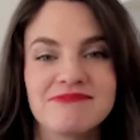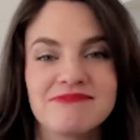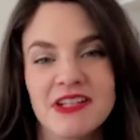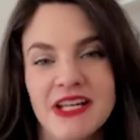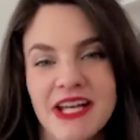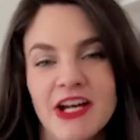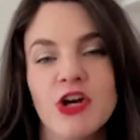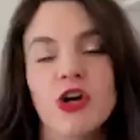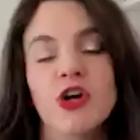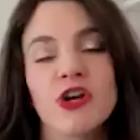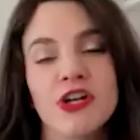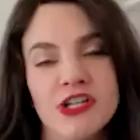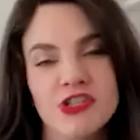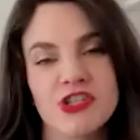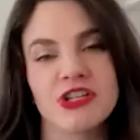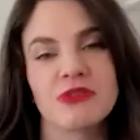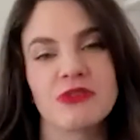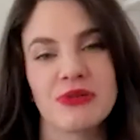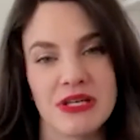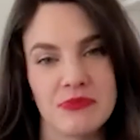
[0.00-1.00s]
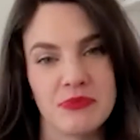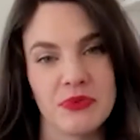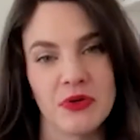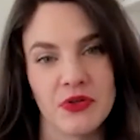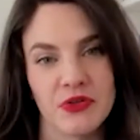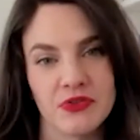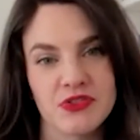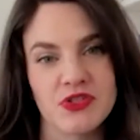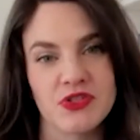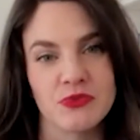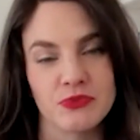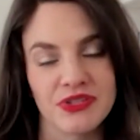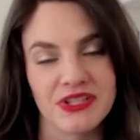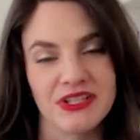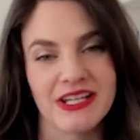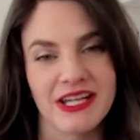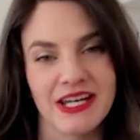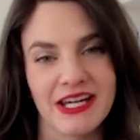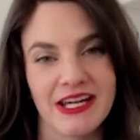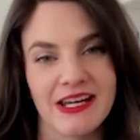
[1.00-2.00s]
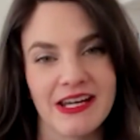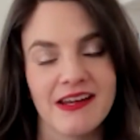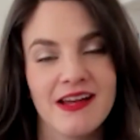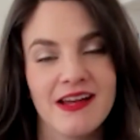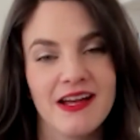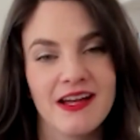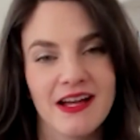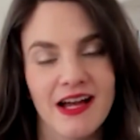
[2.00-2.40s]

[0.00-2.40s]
encouraging people to really